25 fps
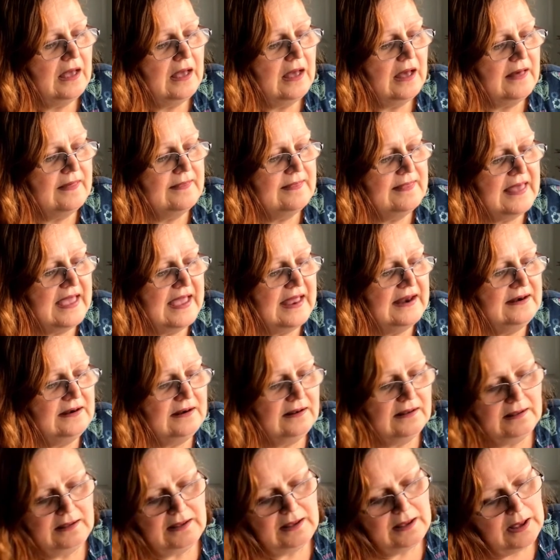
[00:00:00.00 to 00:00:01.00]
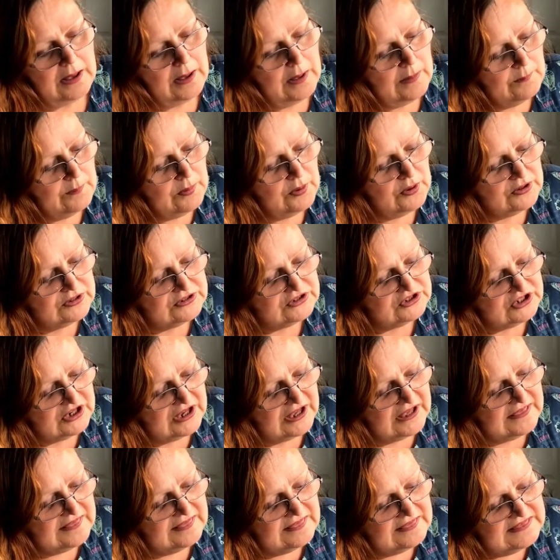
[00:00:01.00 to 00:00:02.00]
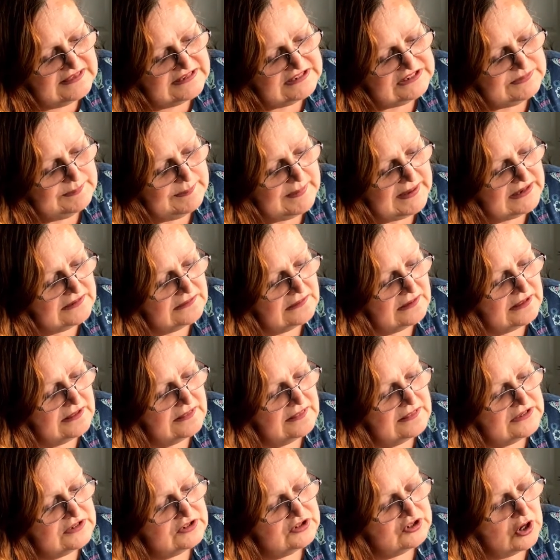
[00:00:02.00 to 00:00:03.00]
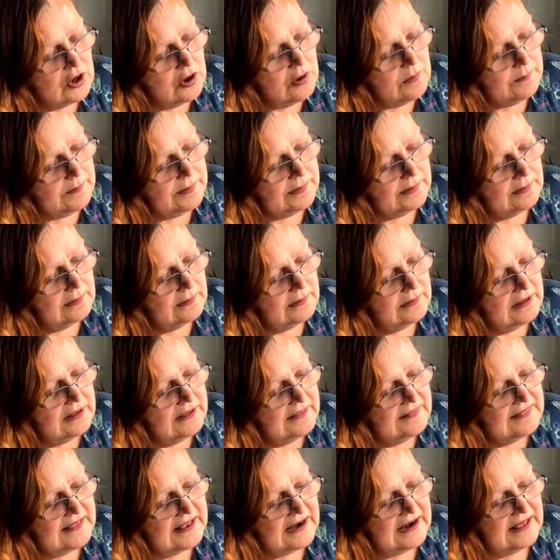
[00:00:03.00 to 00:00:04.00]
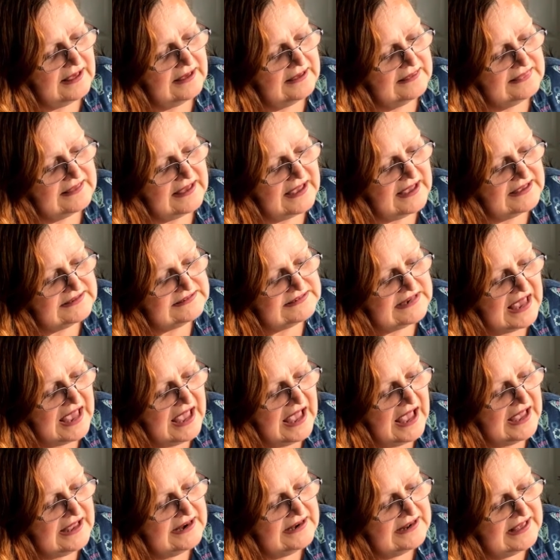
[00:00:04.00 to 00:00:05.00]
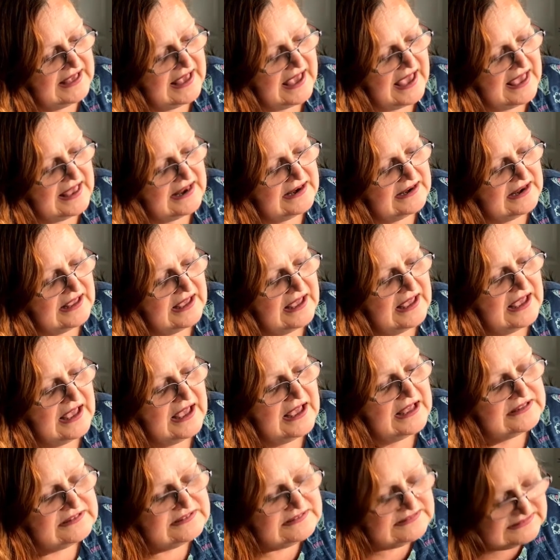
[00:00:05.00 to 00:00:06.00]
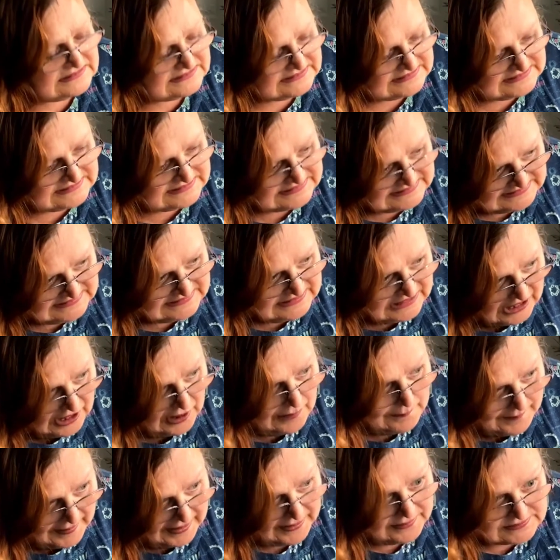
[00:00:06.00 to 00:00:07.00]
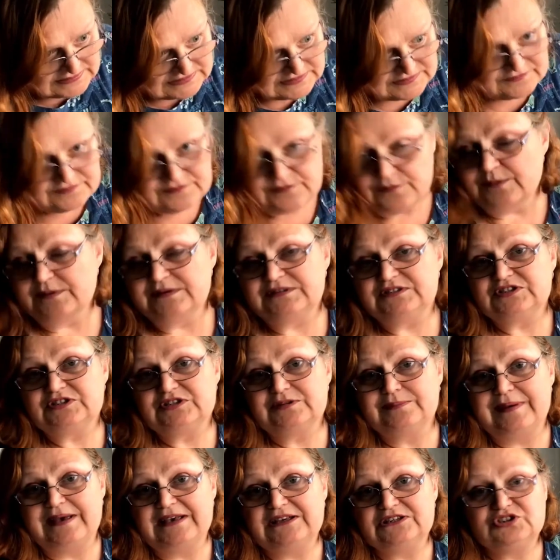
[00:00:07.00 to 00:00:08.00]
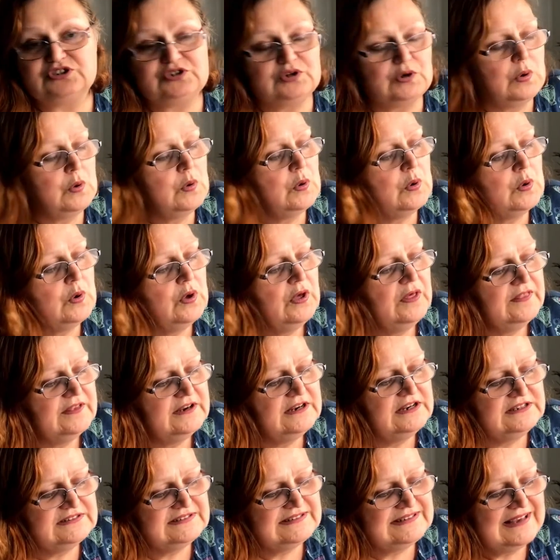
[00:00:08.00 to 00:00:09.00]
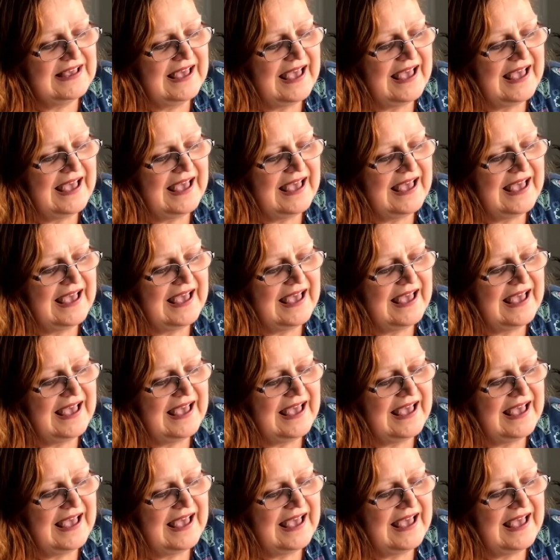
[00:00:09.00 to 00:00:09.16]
and then put this bit in the top there like that, and again go backwards and forwards to make sure that it's